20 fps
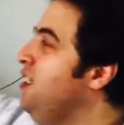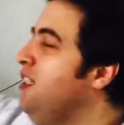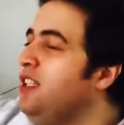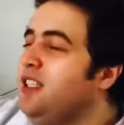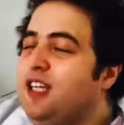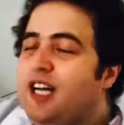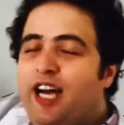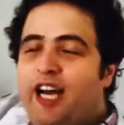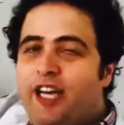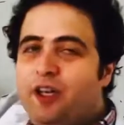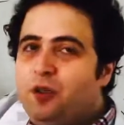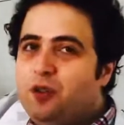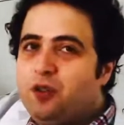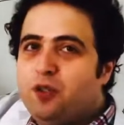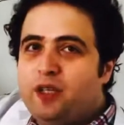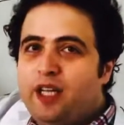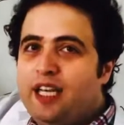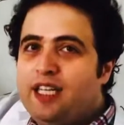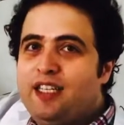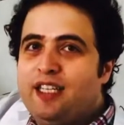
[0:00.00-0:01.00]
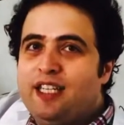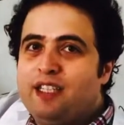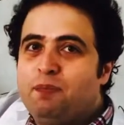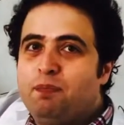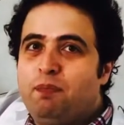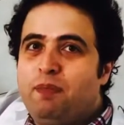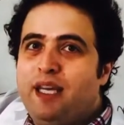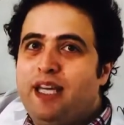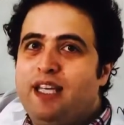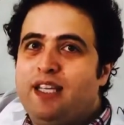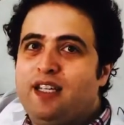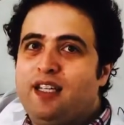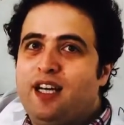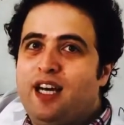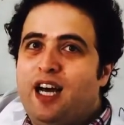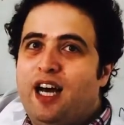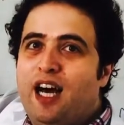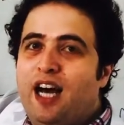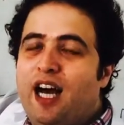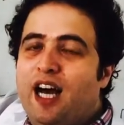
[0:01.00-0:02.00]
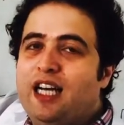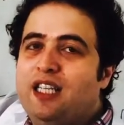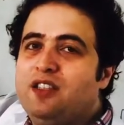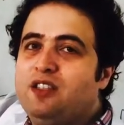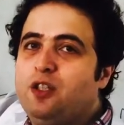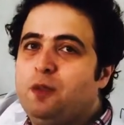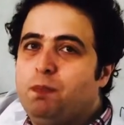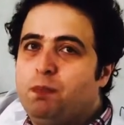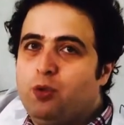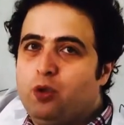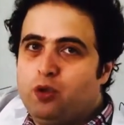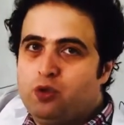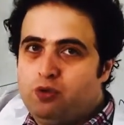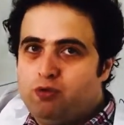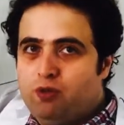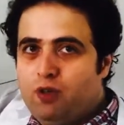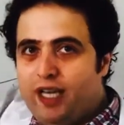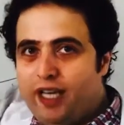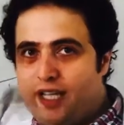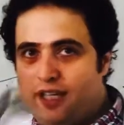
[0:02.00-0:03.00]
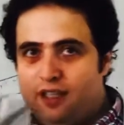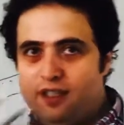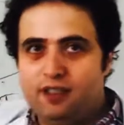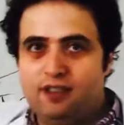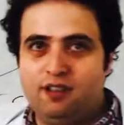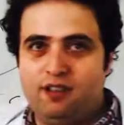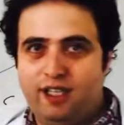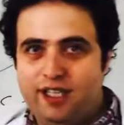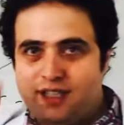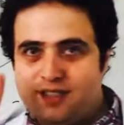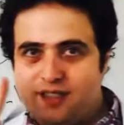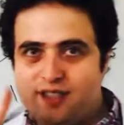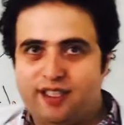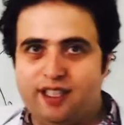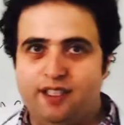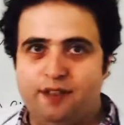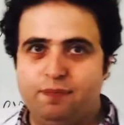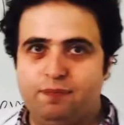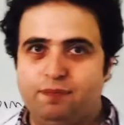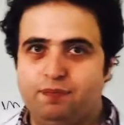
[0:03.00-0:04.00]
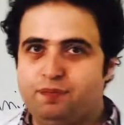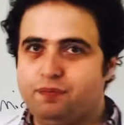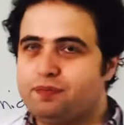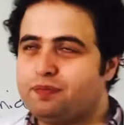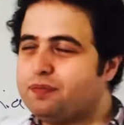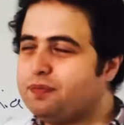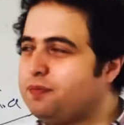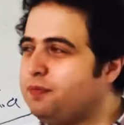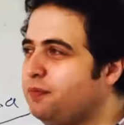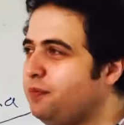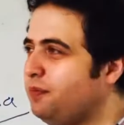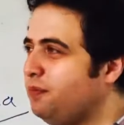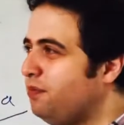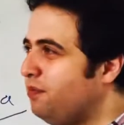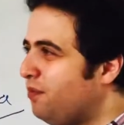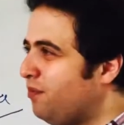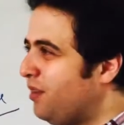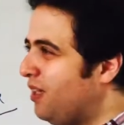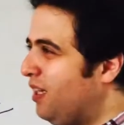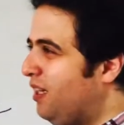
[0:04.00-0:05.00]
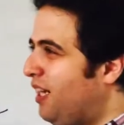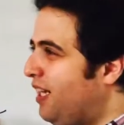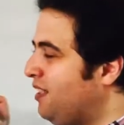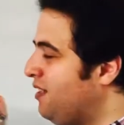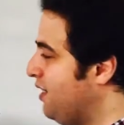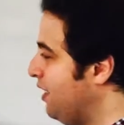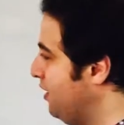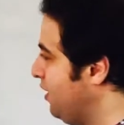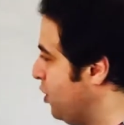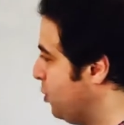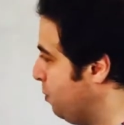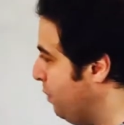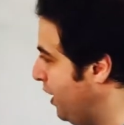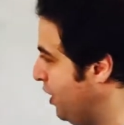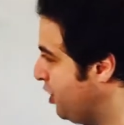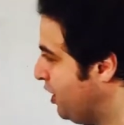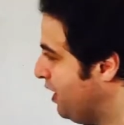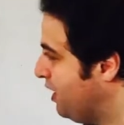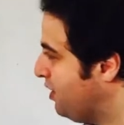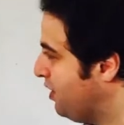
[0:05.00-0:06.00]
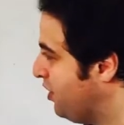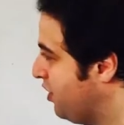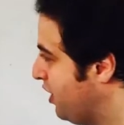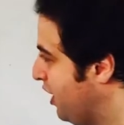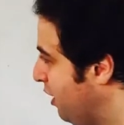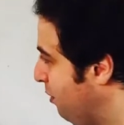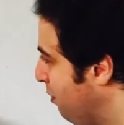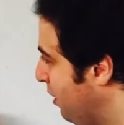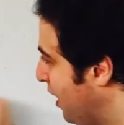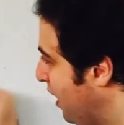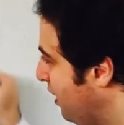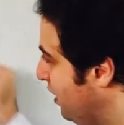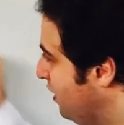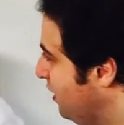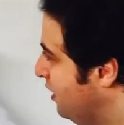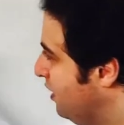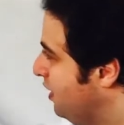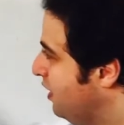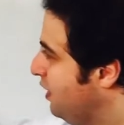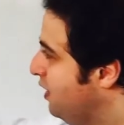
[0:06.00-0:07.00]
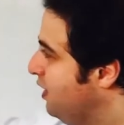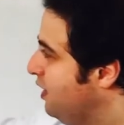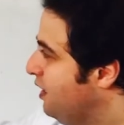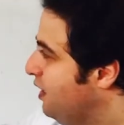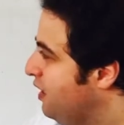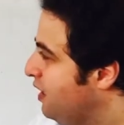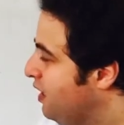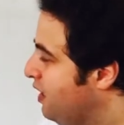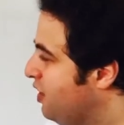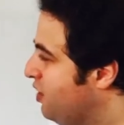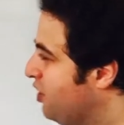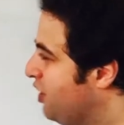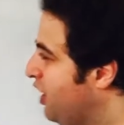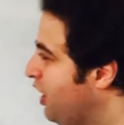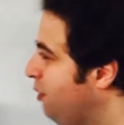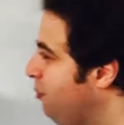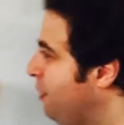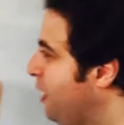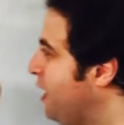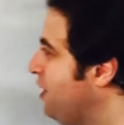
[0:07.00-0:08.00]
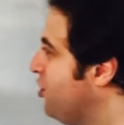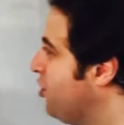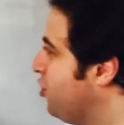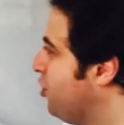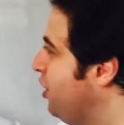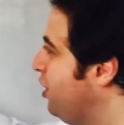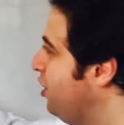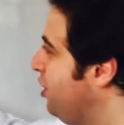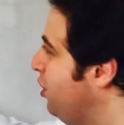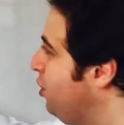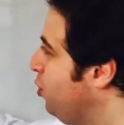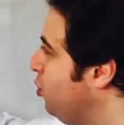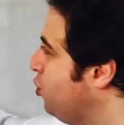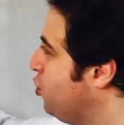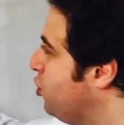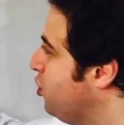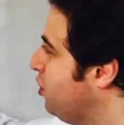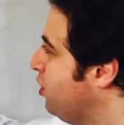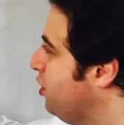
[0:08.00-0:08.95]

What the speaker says: I also cannot make antibody. Why? Let's see. Let's say this patient has ischemia. Ischemia is reduced